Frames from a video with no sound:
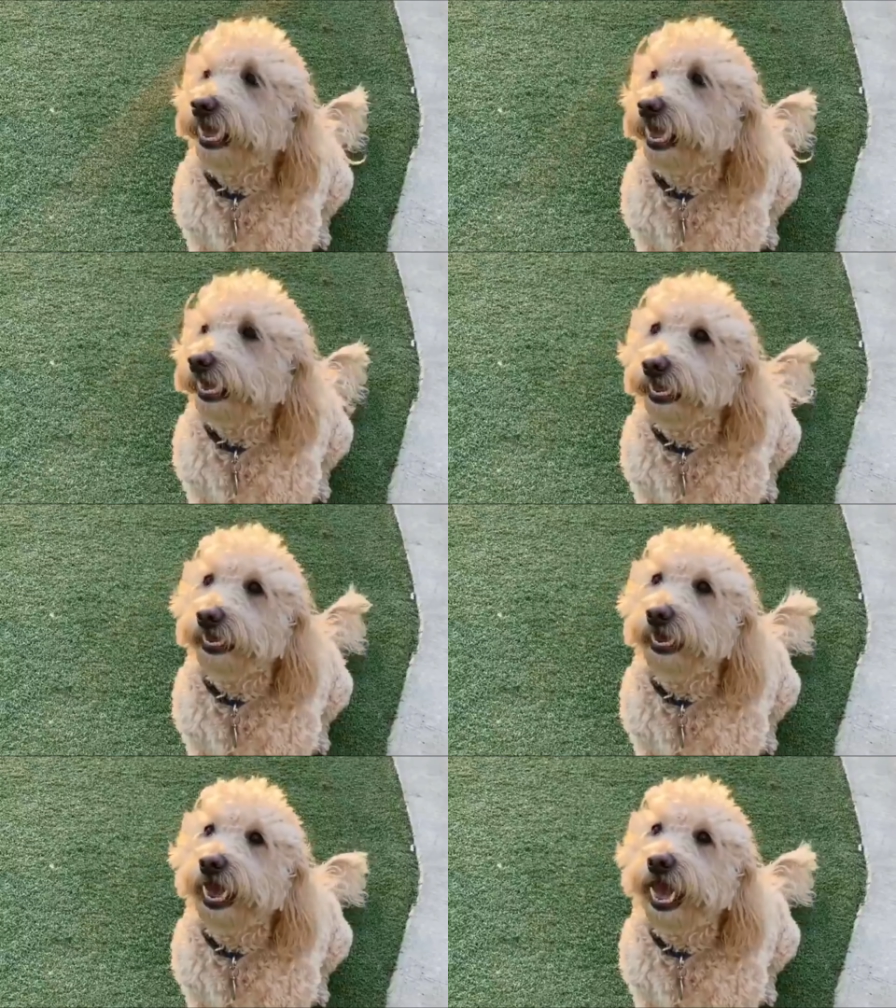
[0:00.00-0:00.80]

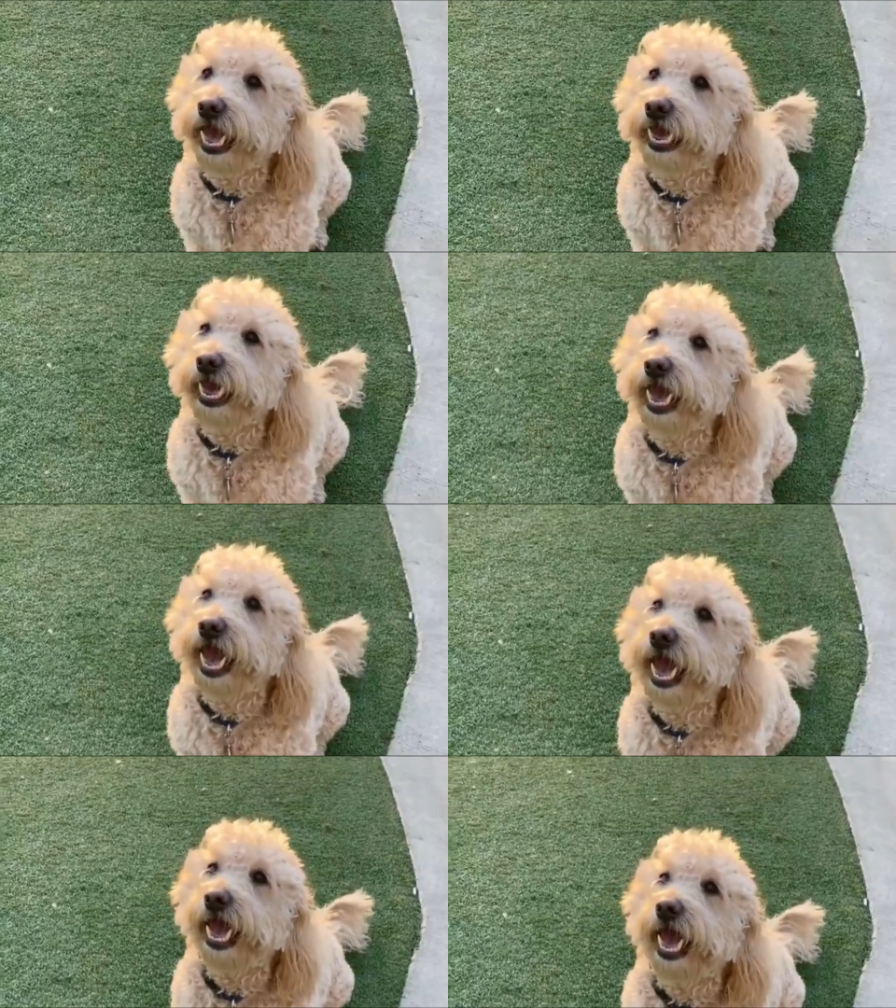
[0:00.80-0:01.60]
However, it means that
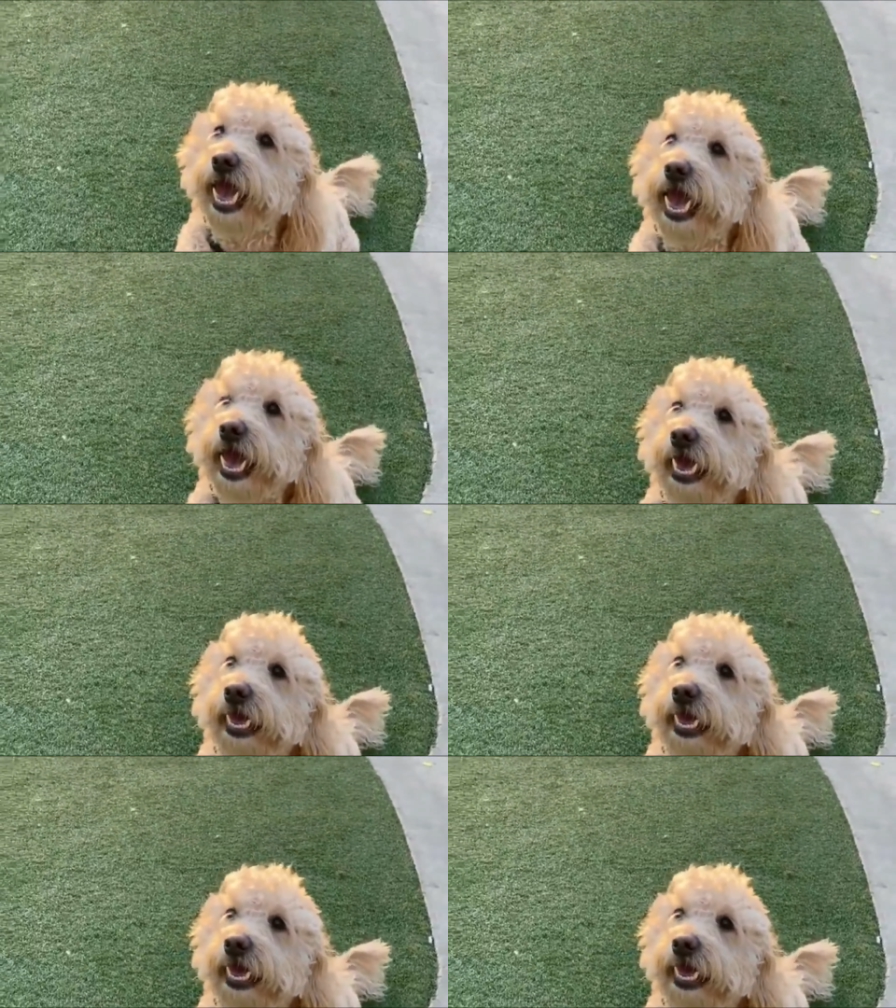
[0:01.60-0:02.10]
they can use a lot of